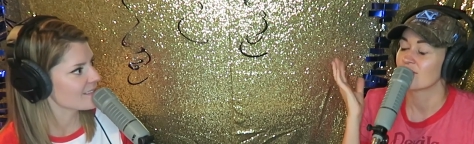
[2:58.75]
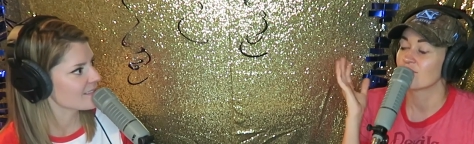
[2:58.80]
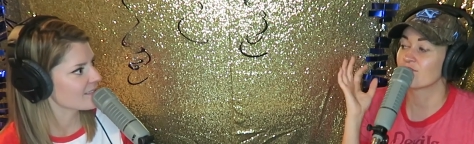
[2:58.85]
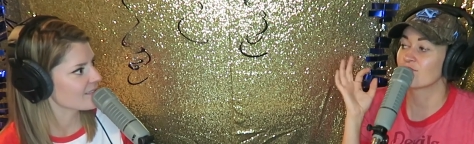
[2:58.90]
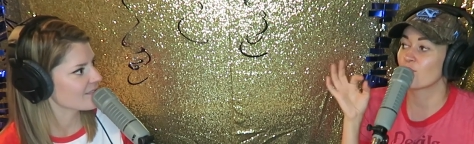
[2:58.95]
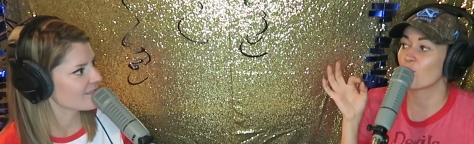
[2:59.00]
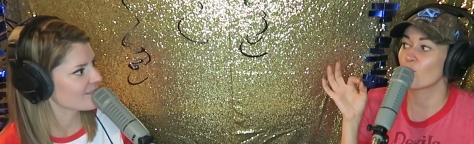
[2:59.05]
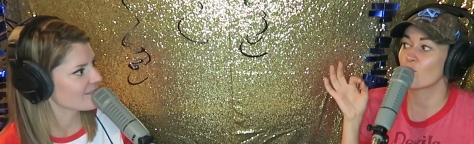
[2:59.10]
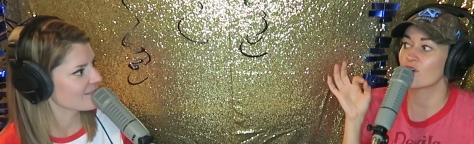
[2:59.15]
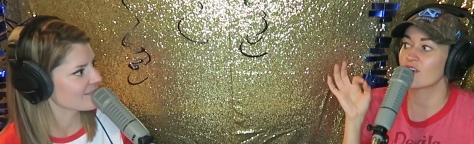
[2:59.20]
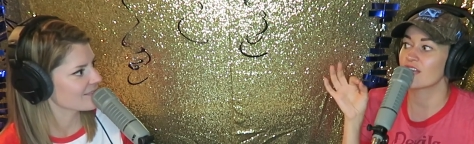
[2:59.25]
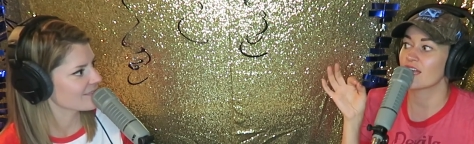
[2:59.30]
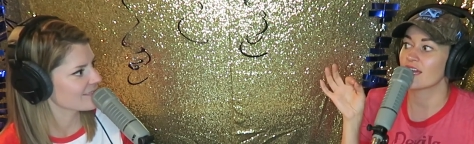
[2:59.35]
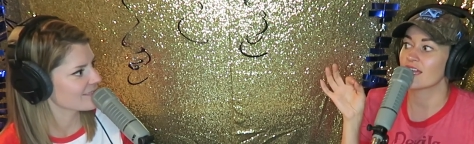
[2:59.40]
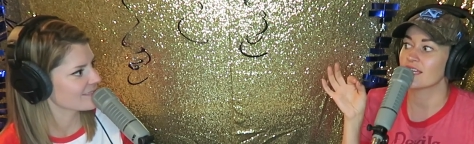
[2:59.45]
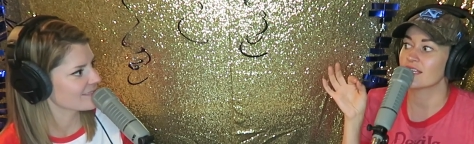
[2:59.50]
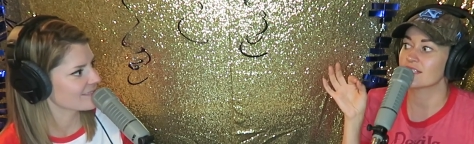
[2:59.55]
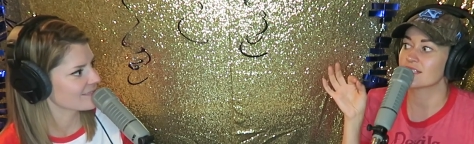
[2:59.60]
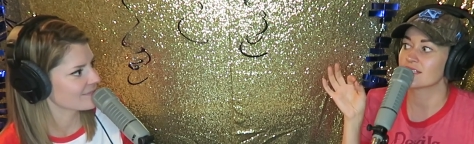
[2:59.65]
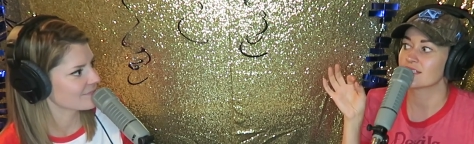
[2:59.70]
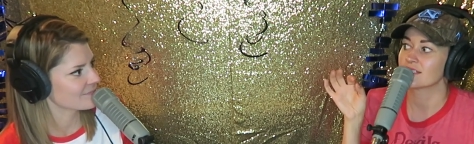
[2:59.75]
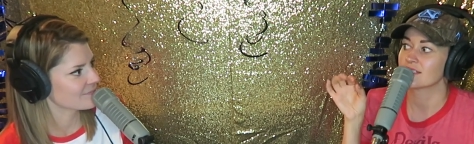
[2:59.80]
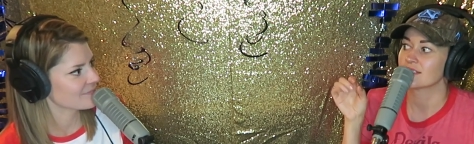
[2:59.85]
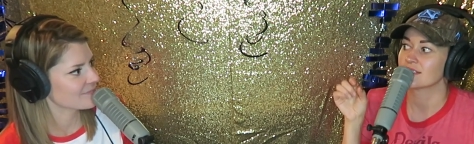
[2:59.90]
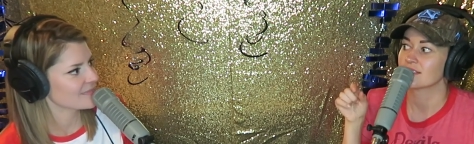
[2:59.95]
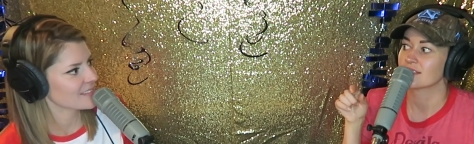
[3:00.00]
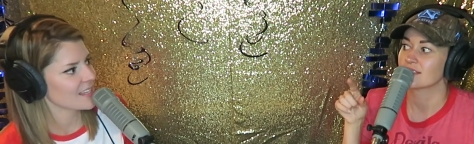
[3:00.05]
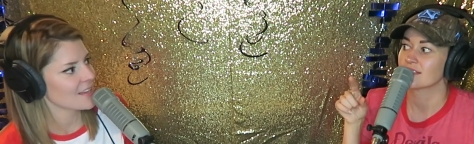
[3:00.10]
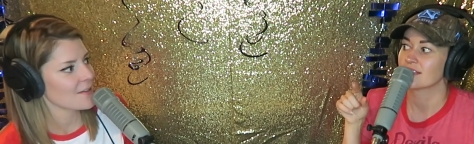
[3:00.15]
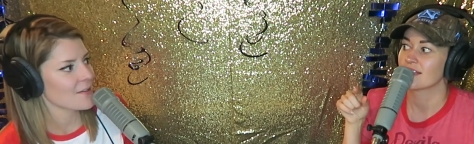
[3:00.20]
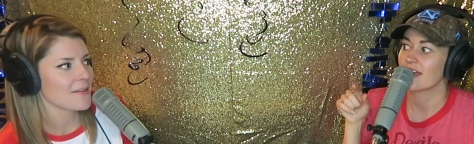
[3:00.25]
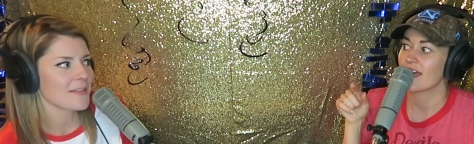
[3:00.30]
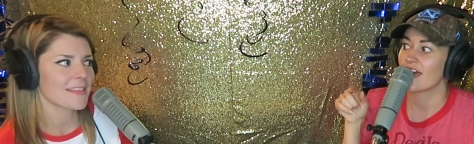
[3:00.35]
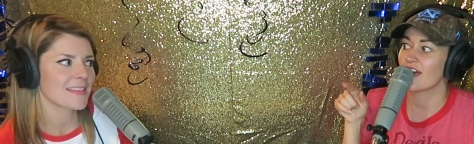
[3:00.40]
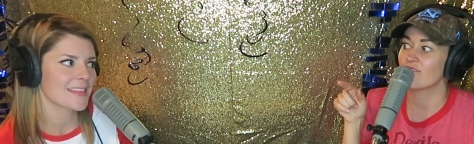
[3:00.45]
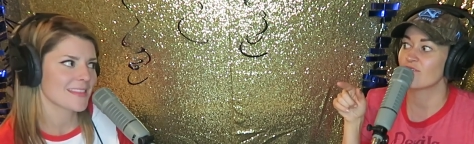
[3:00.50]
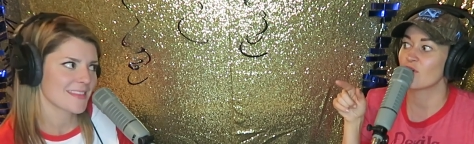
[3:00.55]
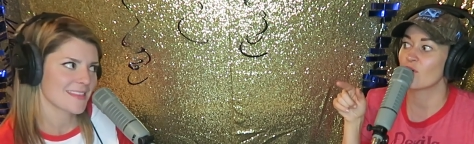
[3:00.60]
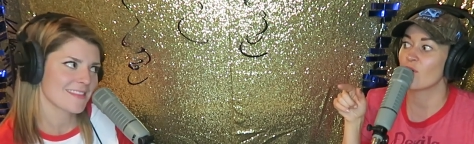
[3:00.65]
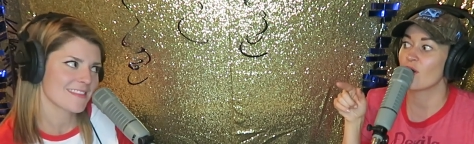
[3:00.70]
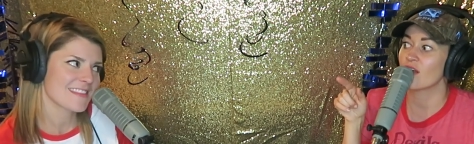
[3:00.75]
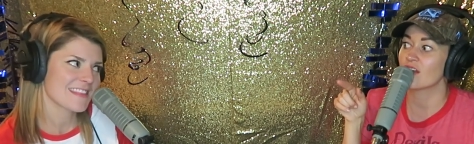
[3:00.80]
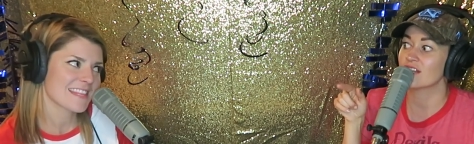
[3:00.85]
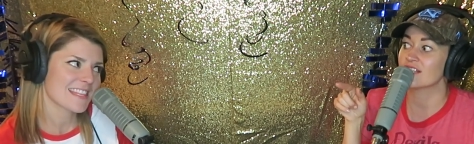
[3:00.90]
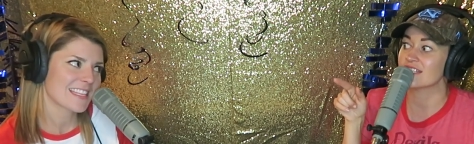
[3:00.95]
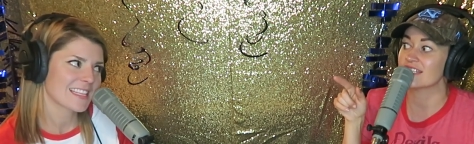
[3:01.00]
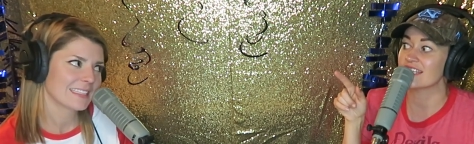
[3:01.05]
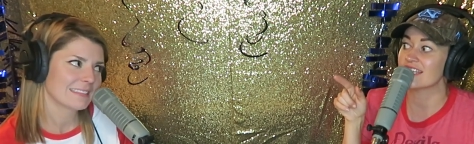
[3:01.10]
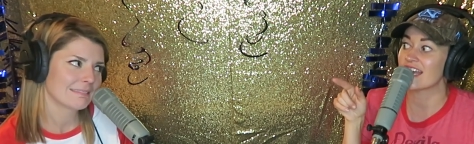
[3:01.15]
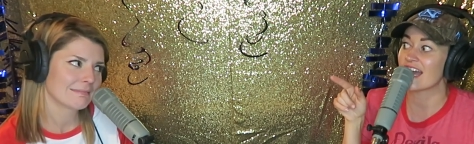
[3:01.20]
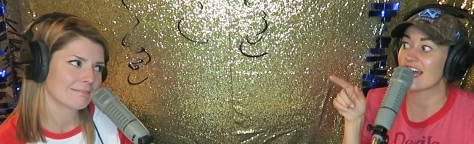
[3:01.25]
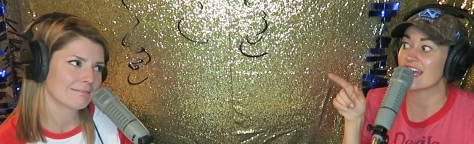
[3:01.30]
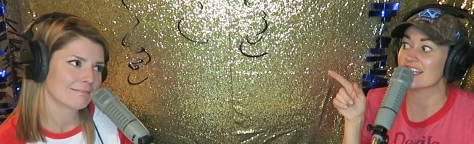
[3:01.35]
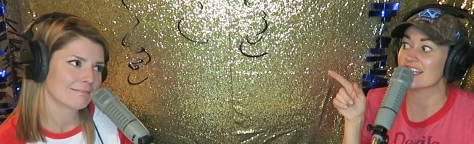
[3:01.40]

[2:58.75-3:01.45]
Speaker 1: Fordite. F O R D